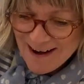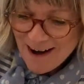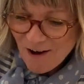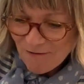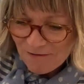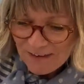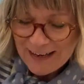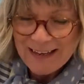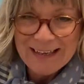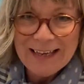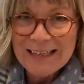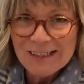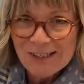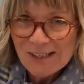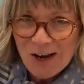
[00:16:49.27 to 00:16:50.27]

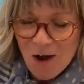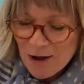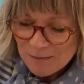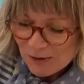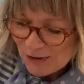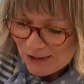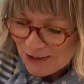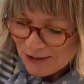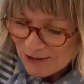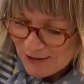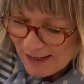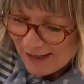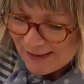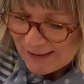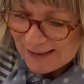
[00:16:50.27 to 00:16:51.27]
lovely each time you do
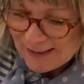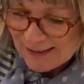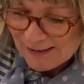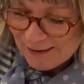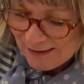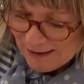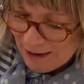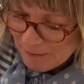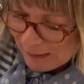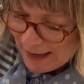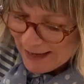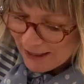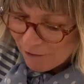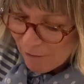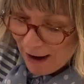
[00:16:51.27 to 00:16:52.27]
this.
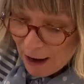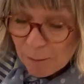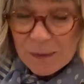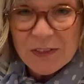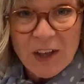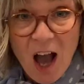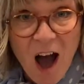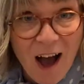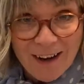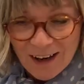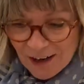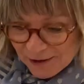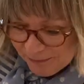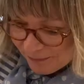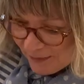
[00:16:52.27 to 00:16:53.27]
Playing around with
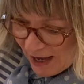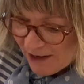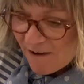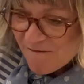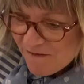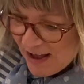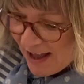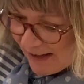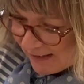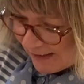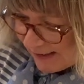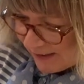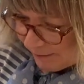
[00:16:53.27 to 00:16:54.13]
colour and effect.